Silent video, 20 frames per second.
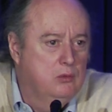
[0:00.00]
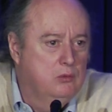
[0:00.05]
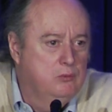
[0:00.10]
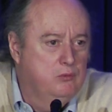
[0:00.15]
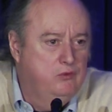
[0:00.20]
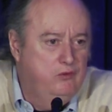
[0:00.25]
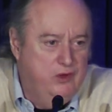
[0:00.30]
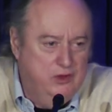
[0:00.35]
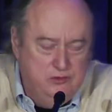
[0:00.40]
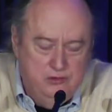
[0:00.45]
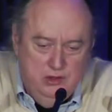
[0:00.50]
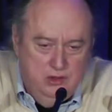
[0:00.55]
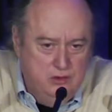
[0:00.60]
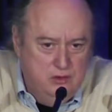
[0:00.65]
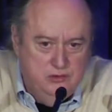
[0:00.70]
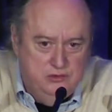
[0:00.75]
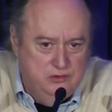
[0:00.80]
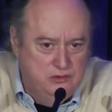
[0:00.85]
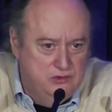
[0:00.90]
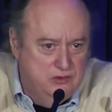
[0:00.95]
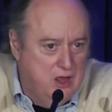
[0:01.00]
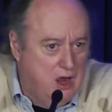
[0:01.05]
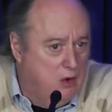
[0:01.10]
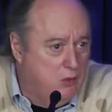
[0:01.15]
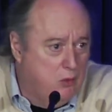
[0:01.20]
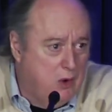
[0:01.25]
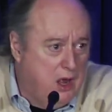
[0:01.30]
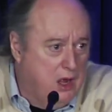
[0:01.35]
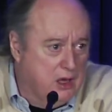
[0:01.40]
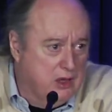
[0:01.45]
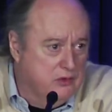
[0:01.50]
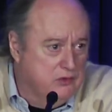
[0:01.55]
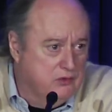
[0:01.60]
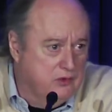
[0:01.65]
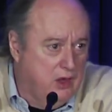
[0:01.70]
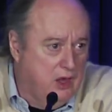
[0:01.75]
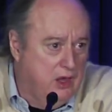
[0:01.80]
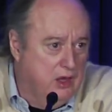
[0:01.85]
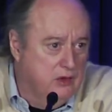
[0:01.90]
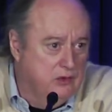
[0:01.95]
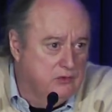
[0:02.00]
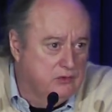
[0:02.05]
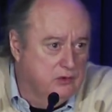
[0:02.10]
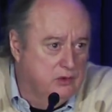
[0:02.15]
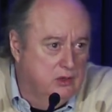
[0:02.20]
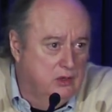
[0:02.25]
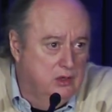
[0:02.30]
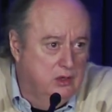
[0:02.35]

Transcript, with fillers: Fixing this is not rocket science.